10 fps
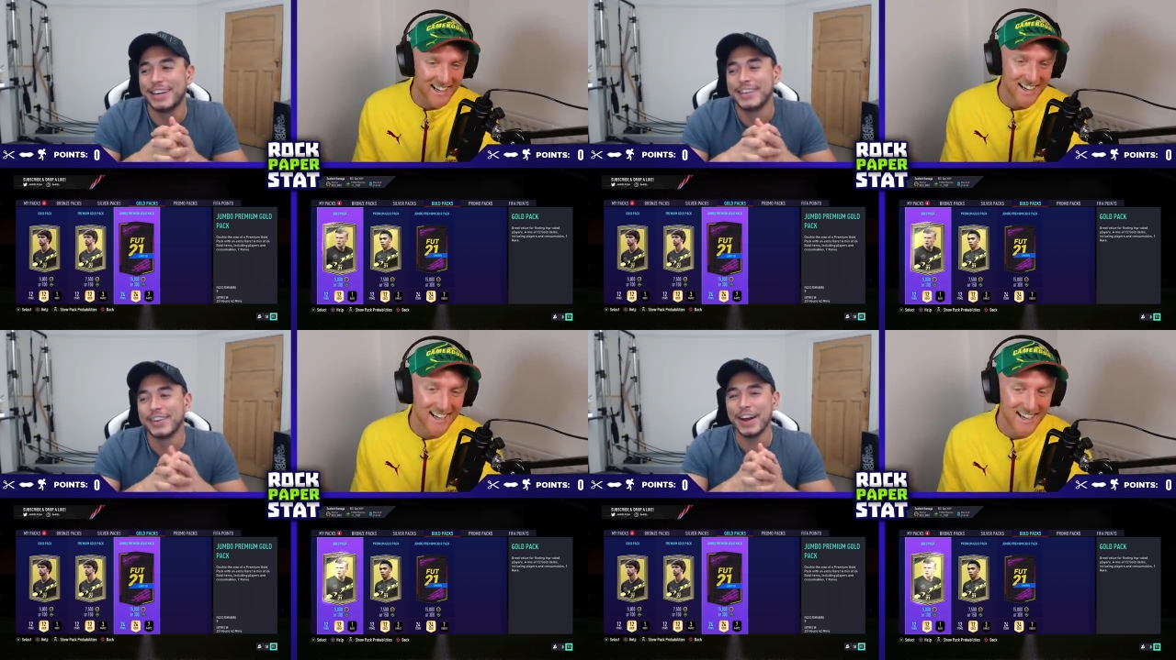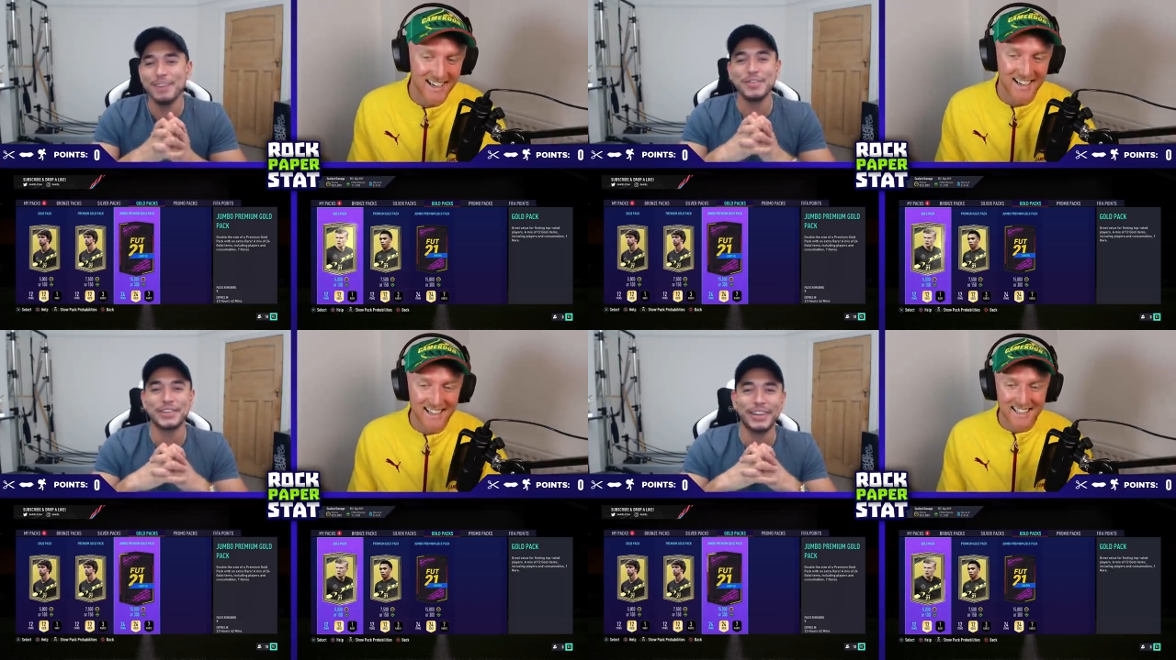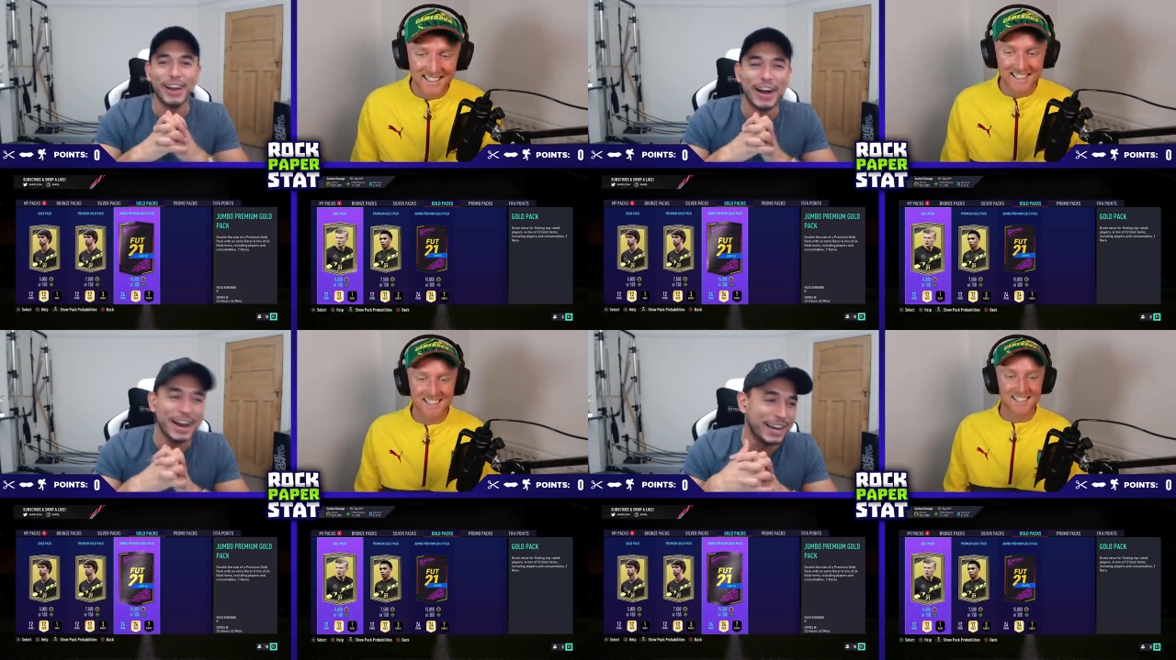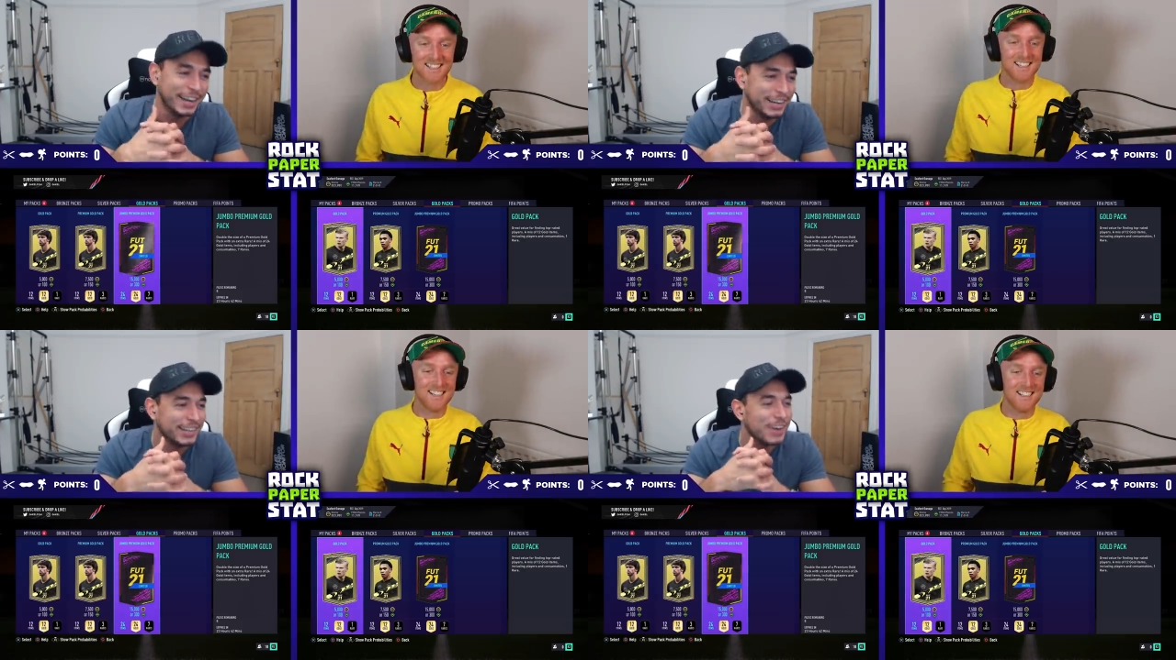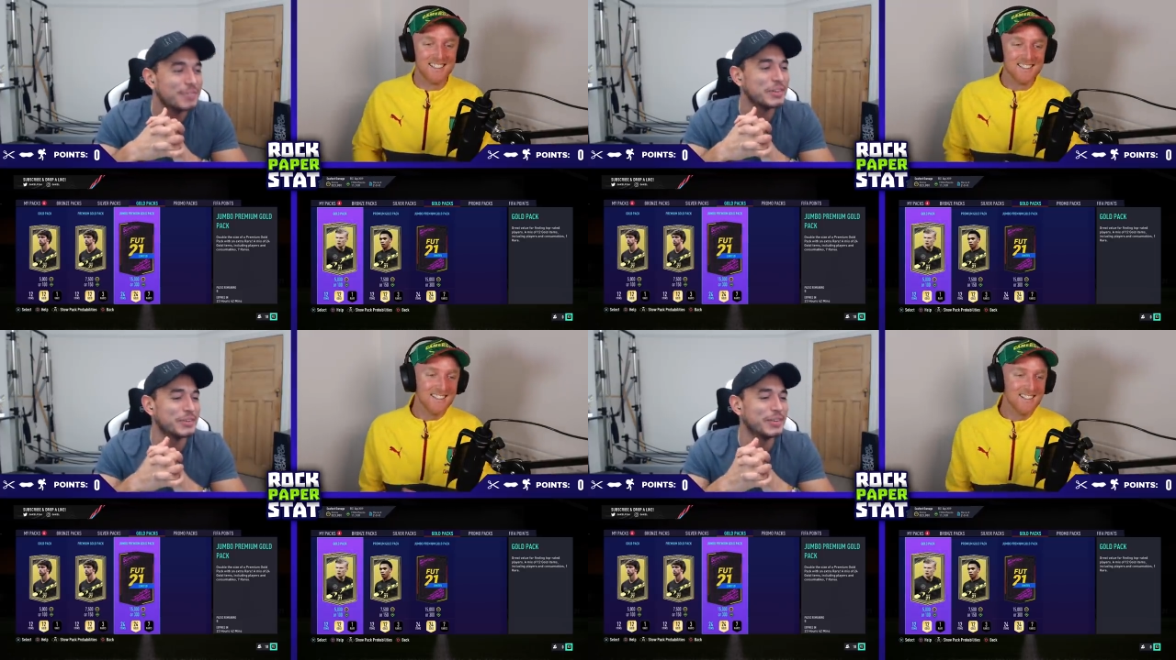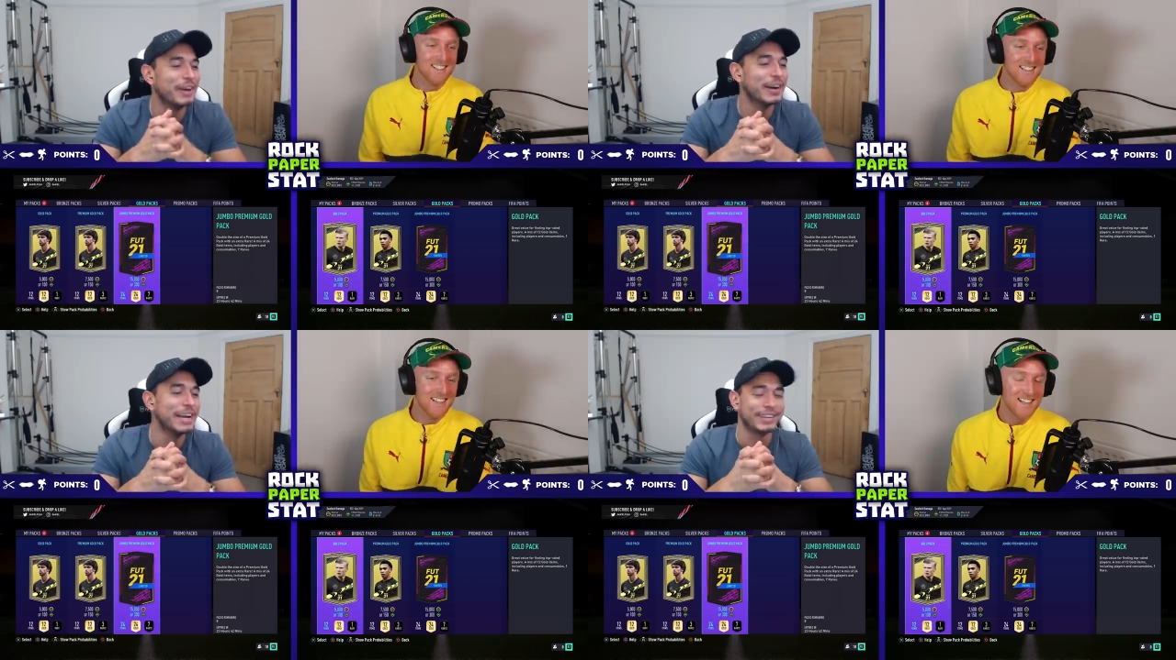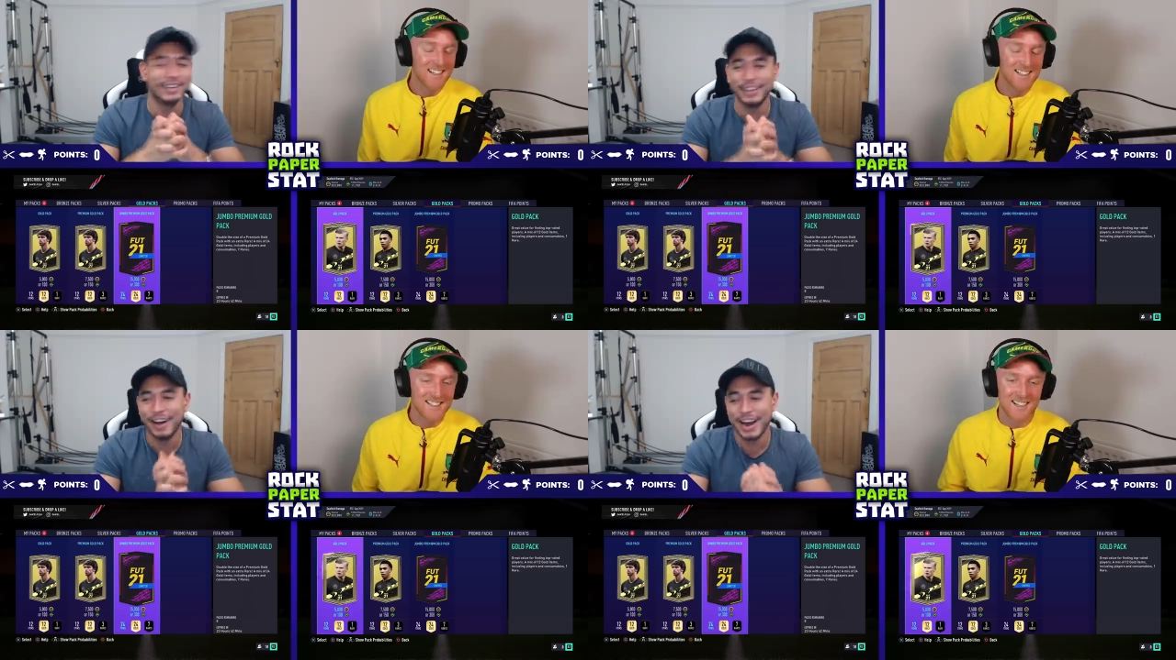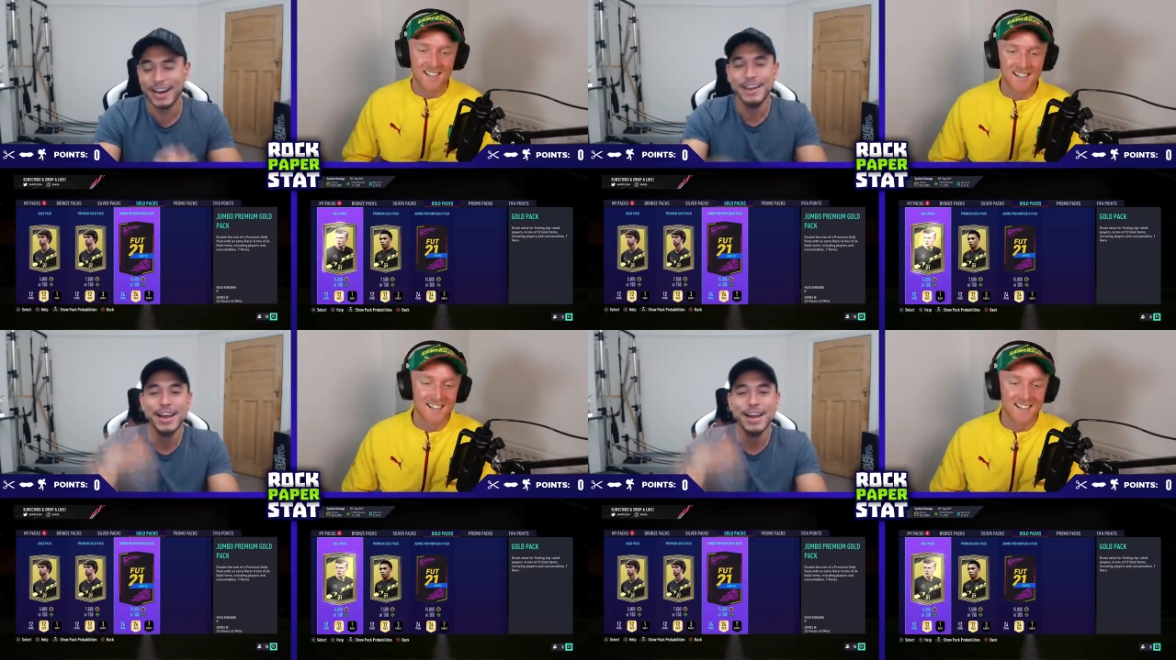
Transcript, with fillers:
Speaker 1: your life is a lie. Life as you know it is a lie.